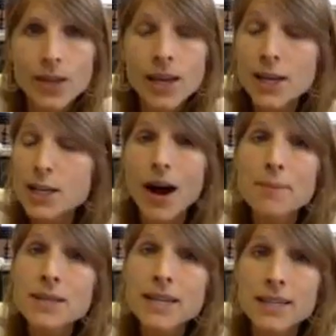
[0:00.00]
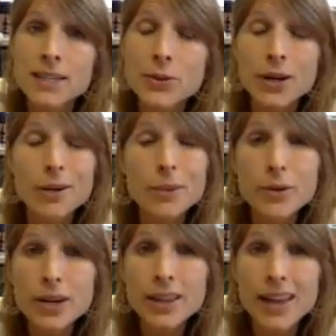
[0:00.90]
So I've opted into a
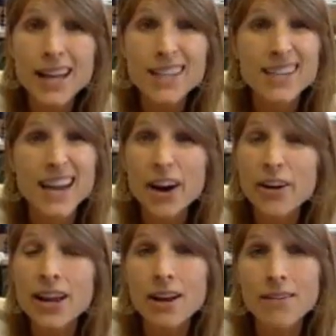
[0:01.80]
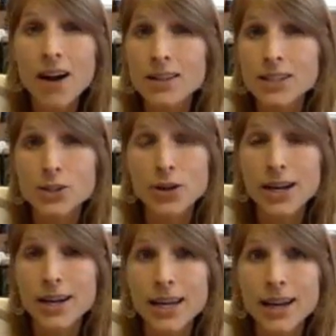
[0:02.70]
community that has an area of
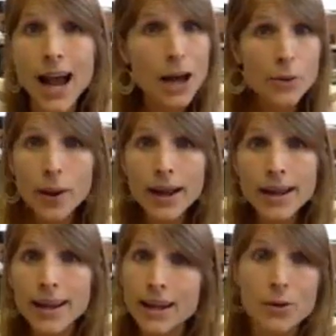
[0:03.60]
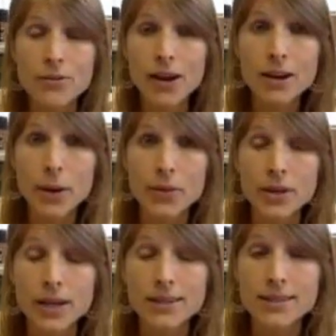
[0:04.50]
concentrated need. How do I get notified about
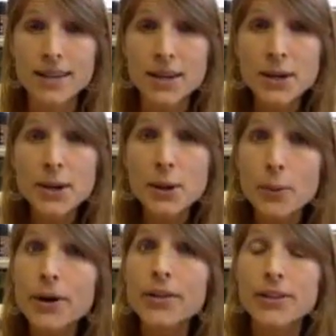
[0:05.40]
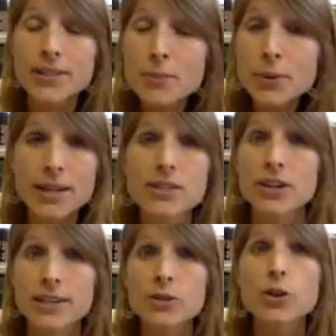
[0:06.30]
the needs? Well, the simple
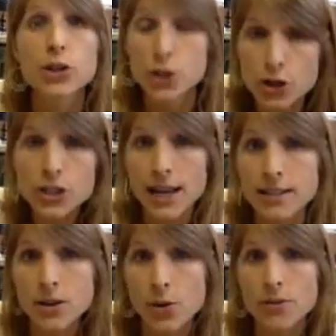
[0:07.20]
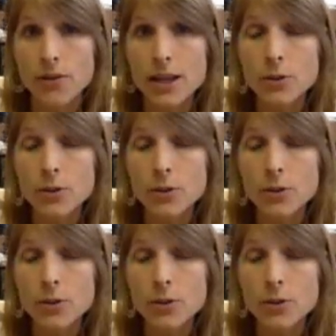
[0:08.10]
answer is the church has to notify